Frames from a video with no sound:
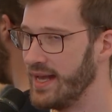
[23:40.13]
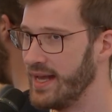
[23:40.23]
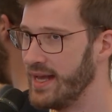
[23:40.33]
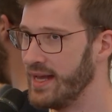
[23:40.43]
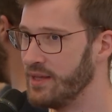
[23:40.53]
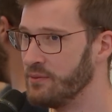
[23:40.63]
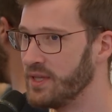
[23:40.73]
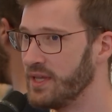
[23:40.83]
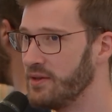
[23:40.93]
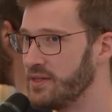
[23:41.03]
And what
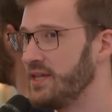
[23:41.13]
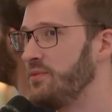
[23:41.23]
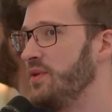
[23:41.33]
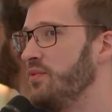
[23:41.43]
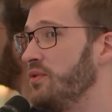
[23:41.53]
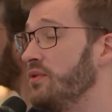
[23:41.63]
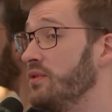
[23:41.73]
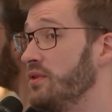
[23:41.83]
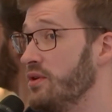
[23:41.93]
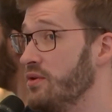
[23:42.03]
that does is that people
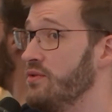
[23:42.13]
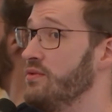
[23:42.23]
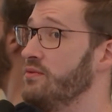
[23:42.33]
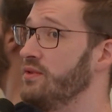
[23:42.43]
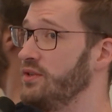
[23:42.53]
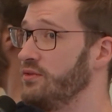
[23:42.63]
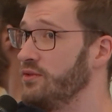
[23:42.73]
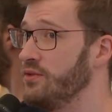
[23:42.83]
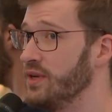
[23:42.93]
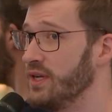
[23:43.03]
don't know what you're
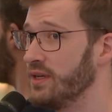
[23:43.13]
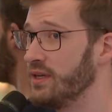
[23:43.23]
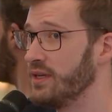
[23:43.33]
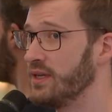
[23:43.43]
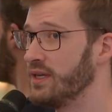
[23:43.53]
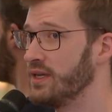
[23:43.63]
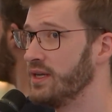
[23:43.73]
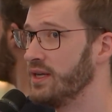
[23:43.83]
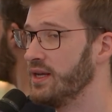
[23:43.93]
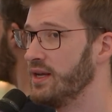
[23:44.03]
doing.
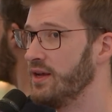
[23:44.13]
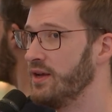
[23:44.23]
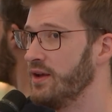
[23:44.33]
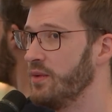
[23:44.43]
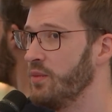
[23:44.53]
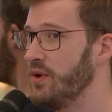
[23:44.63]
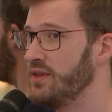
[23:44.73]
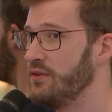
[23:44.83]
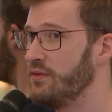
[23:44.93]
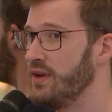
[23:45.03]
But
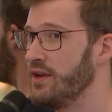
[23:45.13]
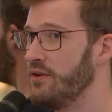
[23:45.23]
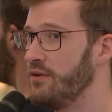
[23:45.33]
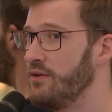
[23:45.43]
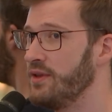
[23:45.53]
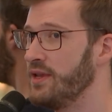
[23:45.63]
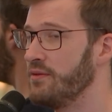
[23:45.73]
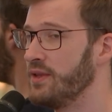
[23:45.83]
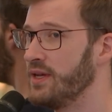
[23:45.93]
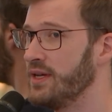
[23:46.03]
if later they
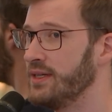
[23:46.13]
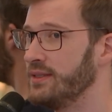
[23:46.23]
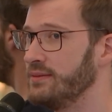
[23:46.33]
want to,